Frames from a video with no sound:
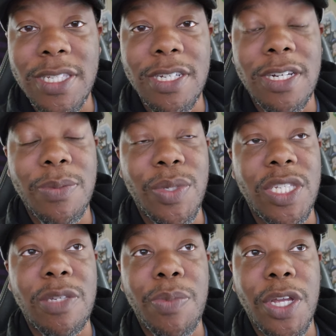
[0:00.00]
is going to
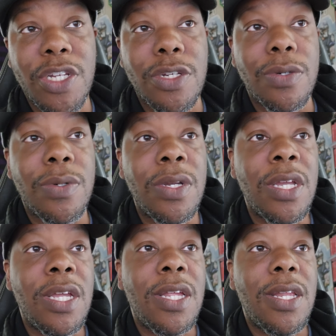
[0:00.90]
be special.
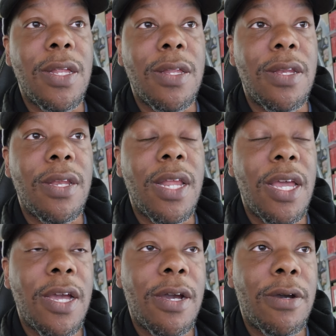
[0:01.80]

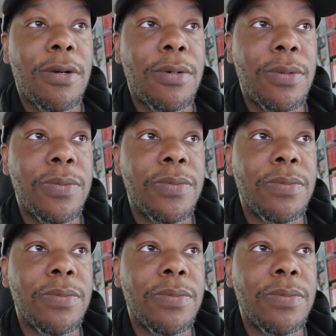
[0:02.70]
Now,